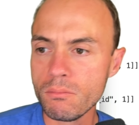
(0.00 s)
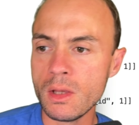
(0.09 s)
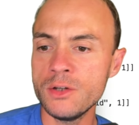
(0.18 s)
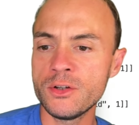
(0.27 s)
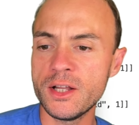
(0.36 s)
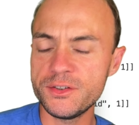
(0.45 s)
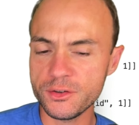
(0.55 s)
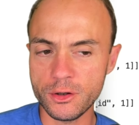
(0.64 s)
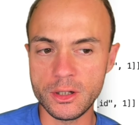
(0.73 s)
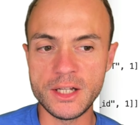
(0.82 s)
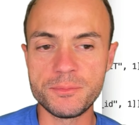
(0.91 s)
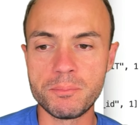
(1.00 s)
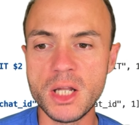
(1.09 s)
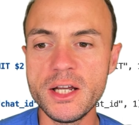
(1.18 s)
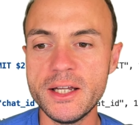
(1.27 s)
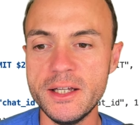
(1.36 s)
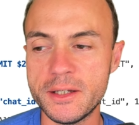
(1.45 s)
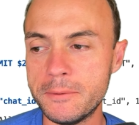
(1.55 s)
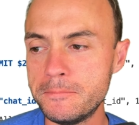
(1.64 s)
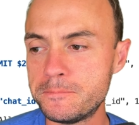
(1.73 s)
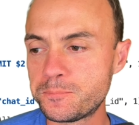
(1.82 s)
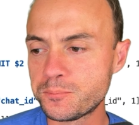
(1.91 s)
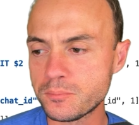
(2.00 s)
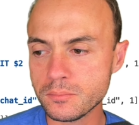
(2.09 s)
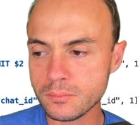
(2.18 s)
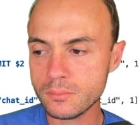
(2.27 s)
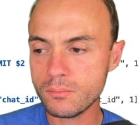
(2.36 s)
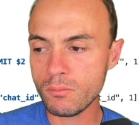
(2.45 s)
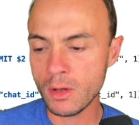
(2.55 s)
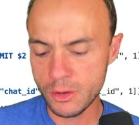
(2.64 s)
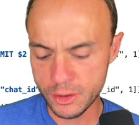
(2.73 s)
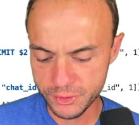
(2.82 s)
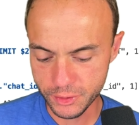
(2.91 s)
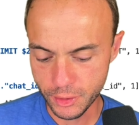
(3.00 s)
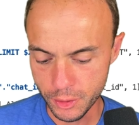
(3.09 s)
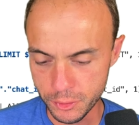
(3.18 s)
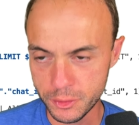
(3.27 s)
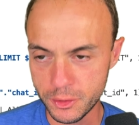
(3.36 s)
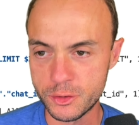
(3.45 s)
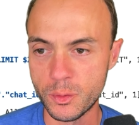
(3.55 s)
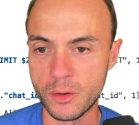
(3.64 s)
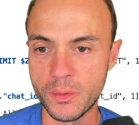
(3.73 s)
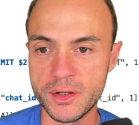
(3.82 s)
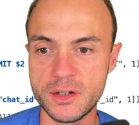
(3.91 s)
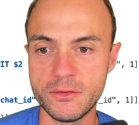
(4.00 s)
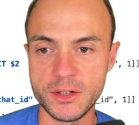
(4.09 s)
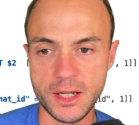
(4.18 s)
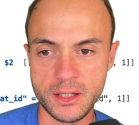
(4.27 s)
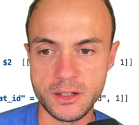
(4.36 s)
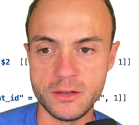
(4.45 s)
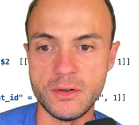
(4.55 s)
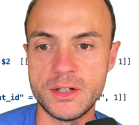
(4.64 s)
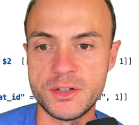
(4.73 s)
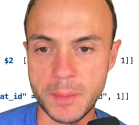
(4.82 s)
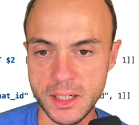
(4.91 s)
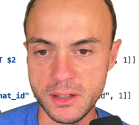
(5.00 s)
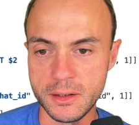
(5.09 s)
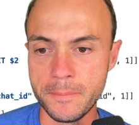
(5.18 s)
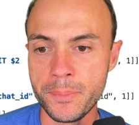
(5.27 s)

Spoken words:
So let's plug in this code to our relatively naive spike.